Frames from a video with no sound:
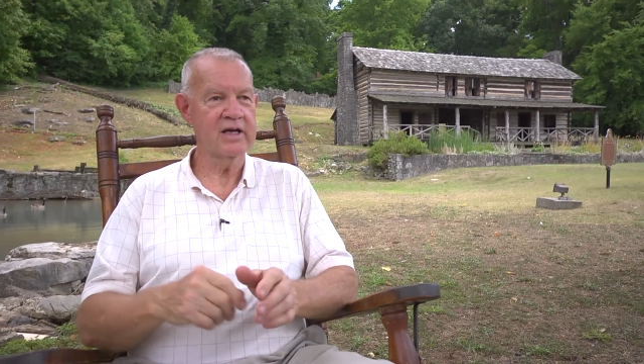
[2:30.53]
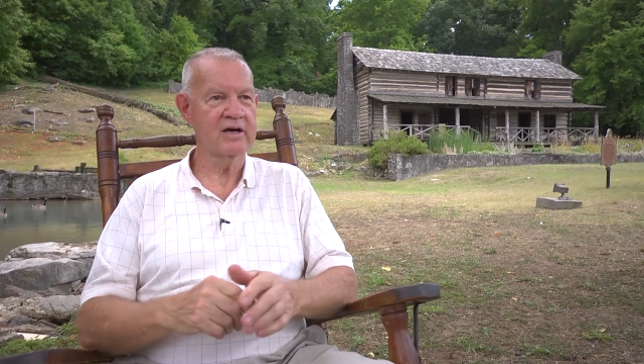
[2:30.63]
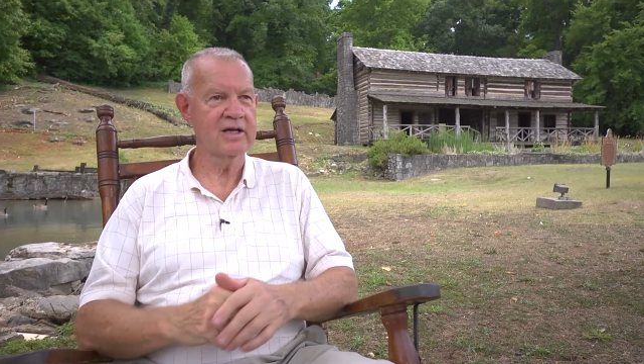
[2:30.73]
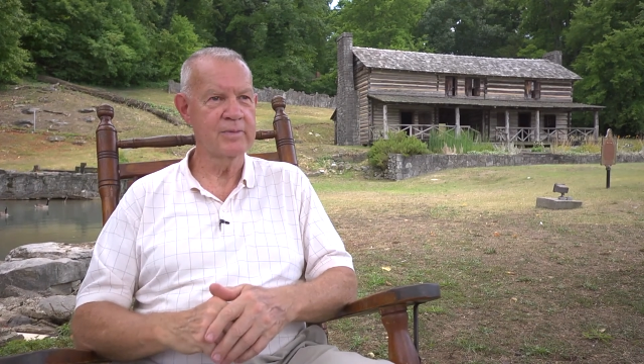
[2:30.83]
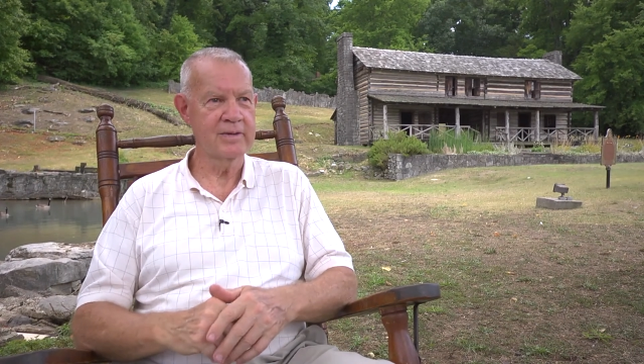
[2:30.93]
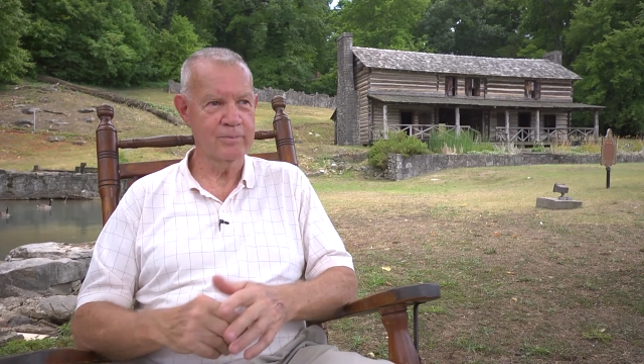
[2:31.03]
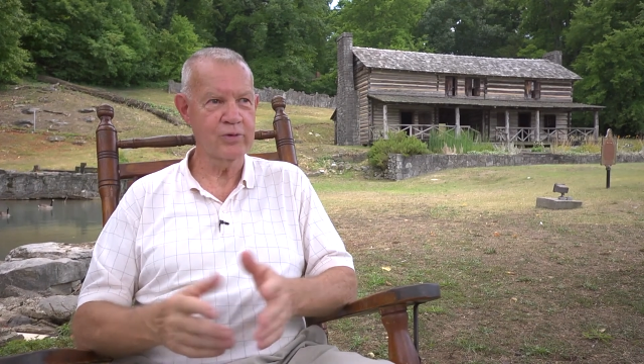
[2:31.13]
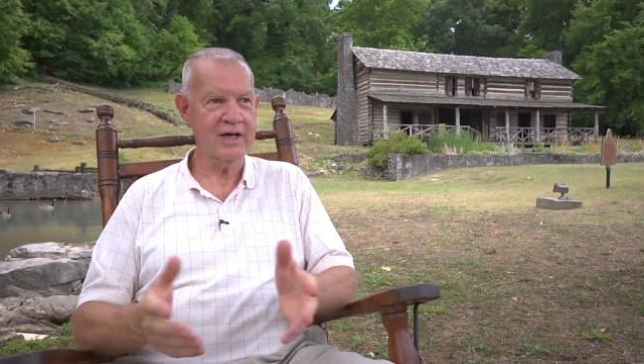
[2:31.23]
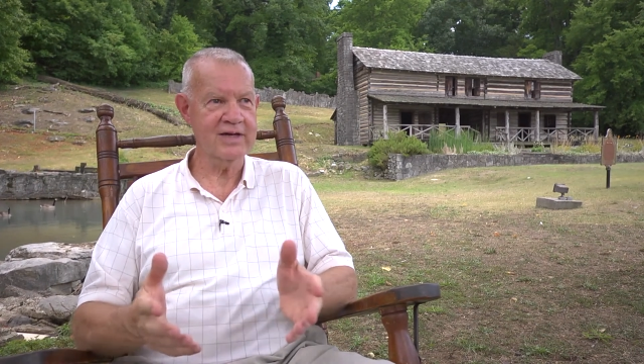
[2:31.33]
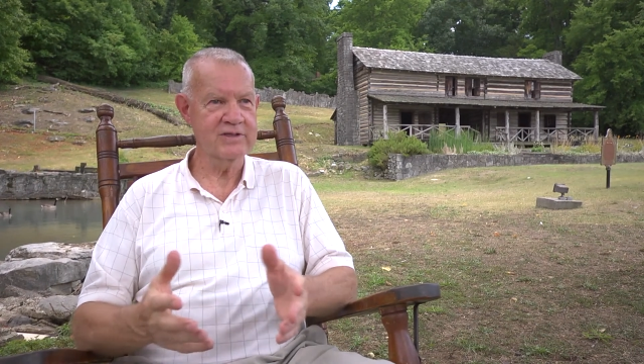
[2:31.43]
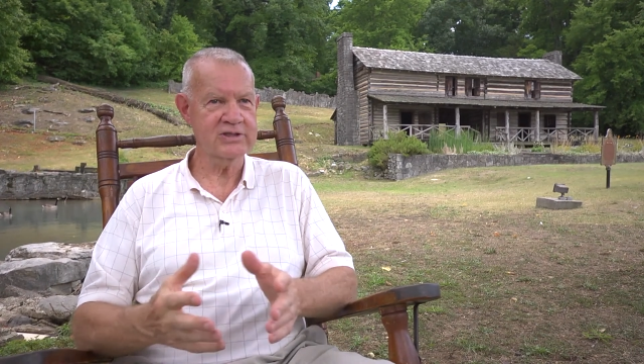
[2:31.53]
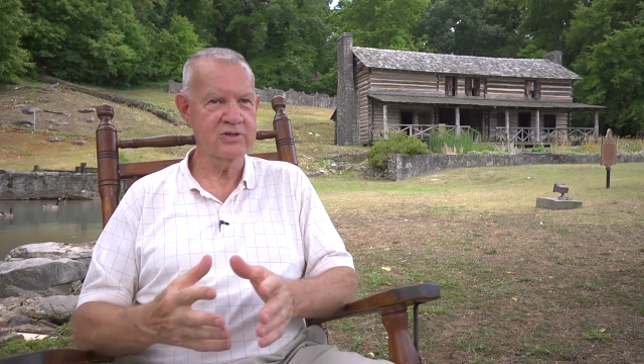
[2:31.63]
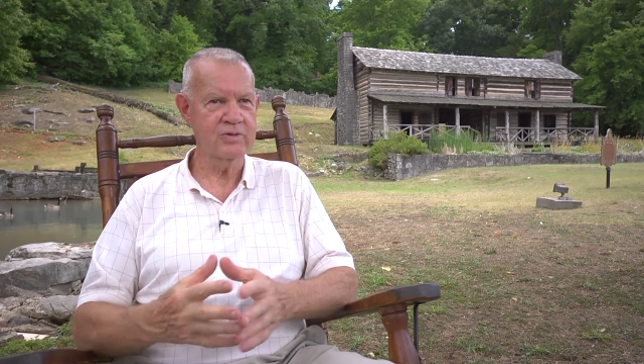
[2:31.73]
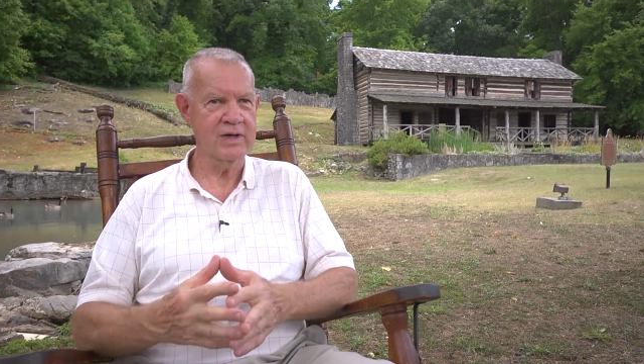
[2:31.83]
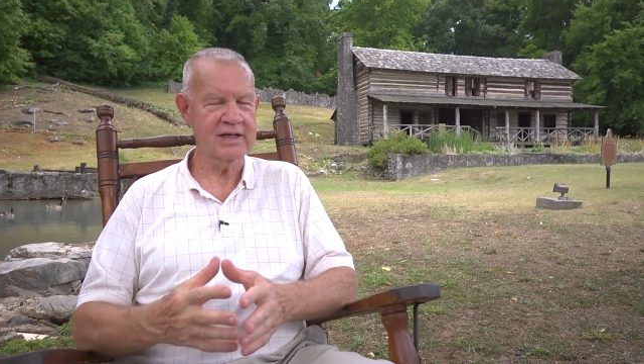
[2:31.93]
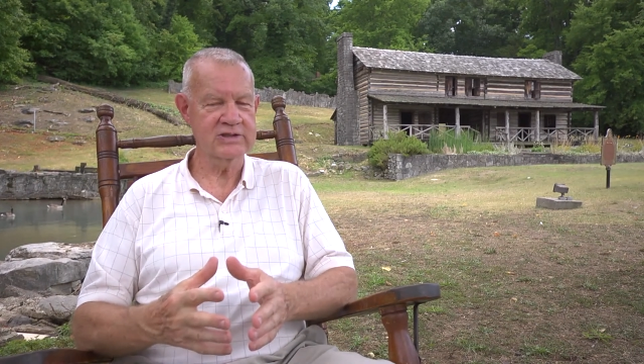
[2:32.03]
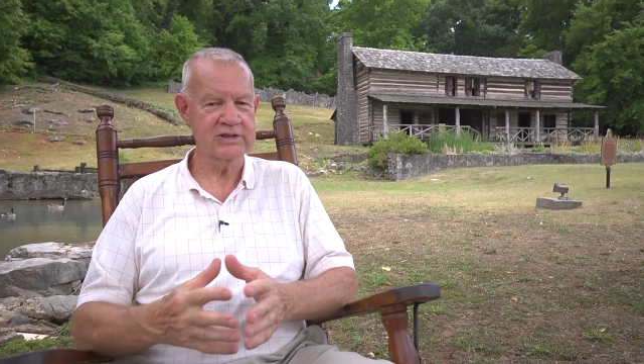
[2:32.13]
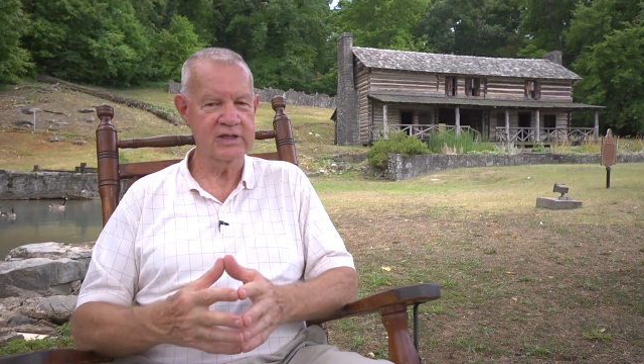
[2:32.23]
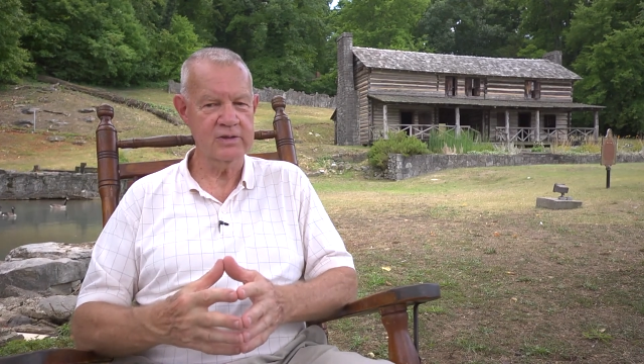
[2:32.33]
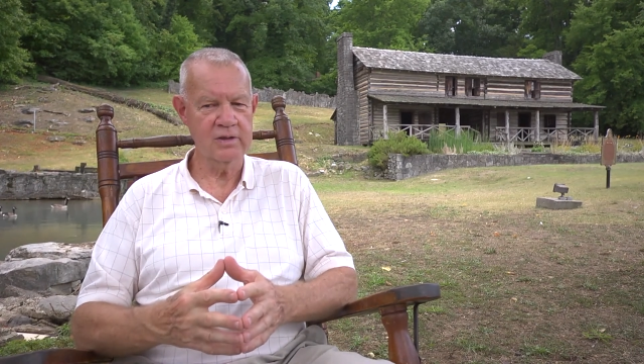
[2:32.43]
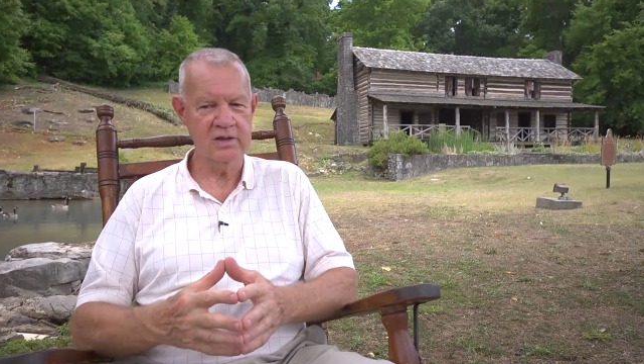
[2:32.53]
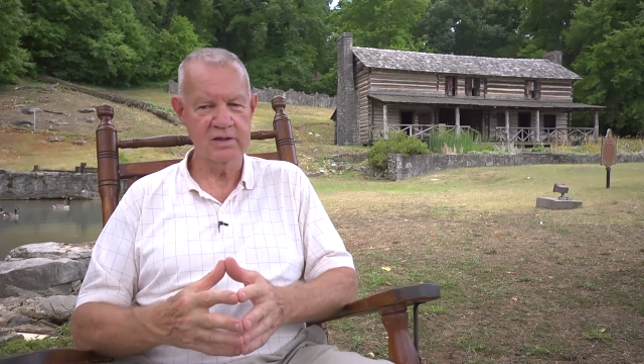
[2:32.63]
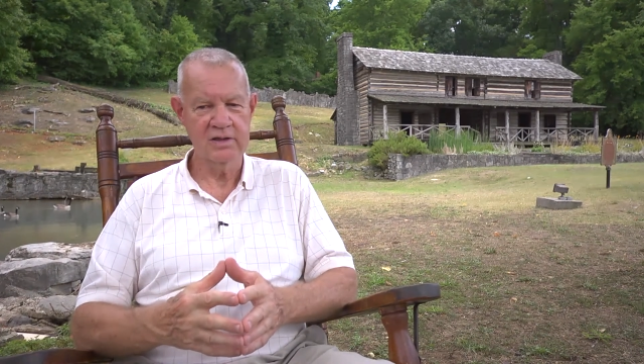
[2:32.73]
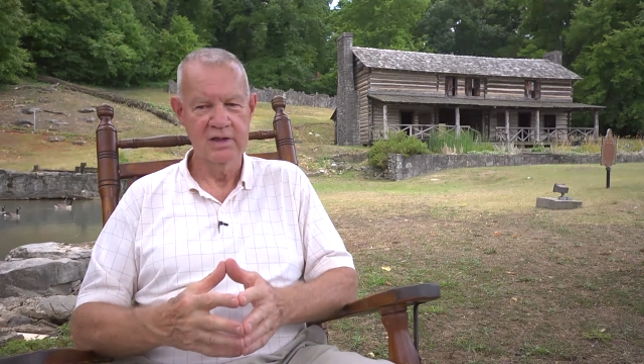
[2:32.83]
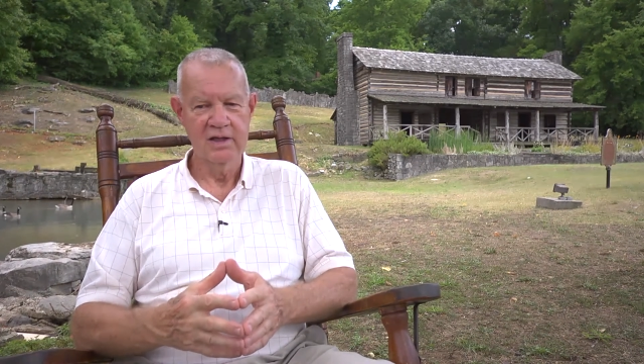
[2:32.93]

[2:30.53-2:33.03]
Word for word: He'd already been put out of his home, like I said earlier,